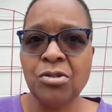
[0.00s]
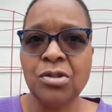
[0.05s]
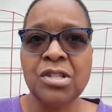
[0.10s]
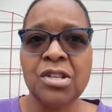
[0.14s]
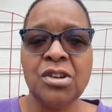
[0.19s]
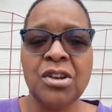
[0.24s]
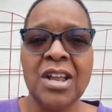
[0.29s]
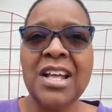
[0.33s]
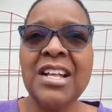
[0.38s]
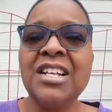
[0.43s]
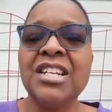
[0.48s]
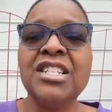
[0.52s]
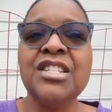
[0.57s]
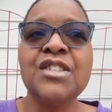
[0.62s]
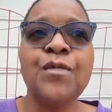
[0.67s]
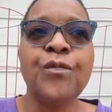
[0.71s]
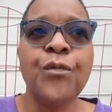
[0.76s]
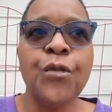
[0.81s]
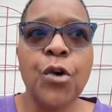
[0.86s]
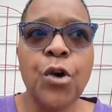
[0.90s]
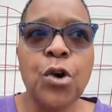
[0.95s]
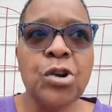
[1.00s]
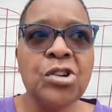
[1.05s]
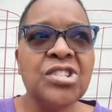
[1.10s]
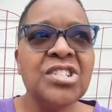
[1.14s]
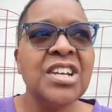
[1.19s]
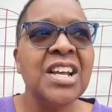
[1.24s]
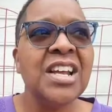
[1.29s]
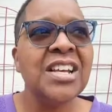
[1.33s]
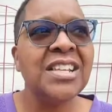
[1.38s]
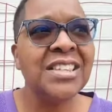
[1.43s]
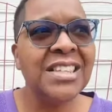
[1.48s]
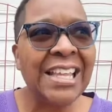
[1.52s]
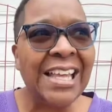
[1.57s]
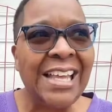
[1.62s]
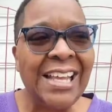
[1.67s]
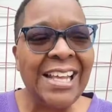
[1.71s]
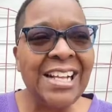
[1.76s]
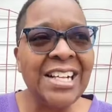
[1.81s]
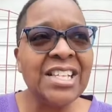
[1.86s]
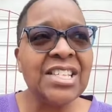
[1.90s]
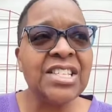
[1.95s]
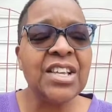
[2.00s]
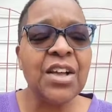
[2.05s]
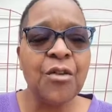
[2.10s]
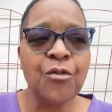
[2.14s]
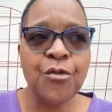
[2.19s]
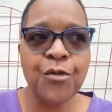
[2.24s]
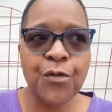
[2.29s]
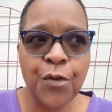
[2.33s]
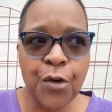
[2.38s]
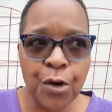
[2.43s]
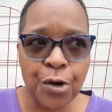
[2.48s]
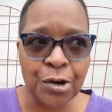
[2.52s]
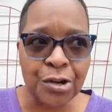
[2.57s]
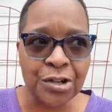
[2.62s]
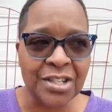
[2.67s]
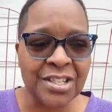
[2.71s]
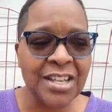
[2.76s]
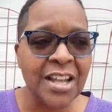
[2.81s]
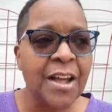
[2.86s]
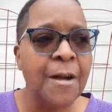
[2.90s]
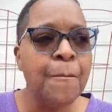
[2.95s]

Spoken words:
So that is first things first.